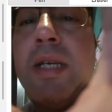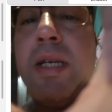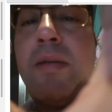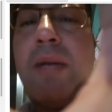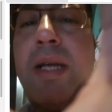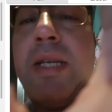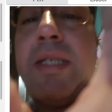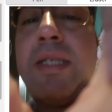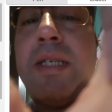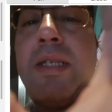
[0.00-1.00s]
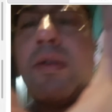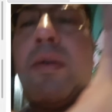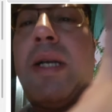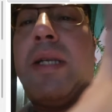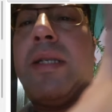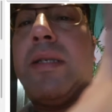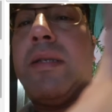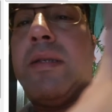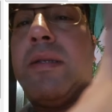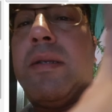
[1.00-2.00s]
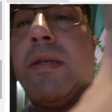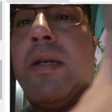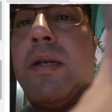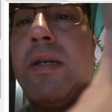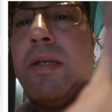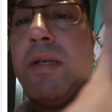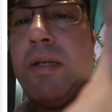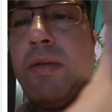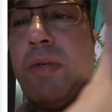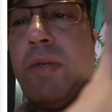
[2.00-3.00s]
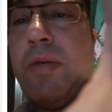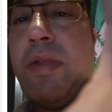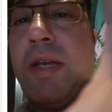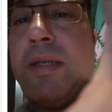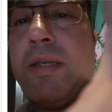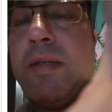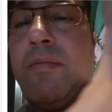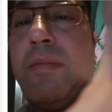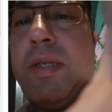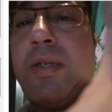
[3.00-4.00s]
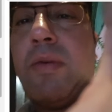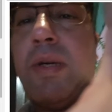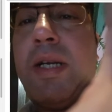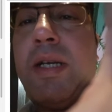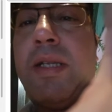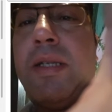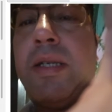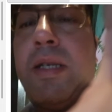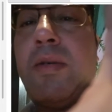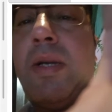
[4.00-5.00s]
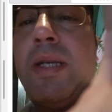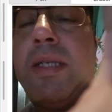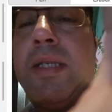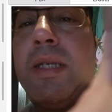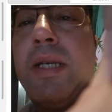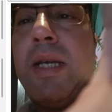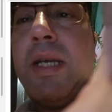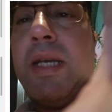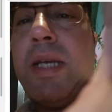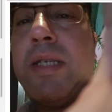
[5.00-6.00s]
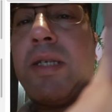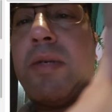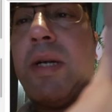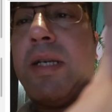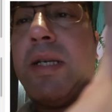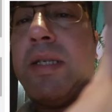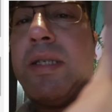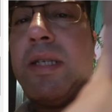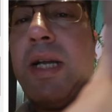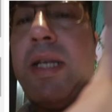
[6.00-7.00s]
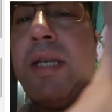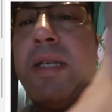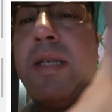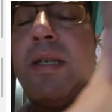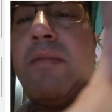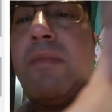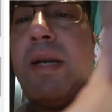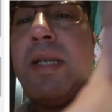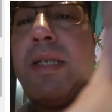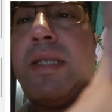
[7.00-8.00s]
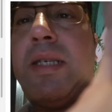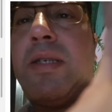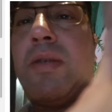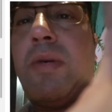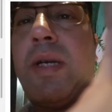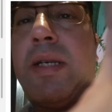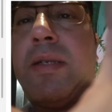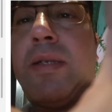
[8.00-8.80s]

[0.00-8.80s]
minus C squared. We know that B squared equals A squared is 9 minus C squared.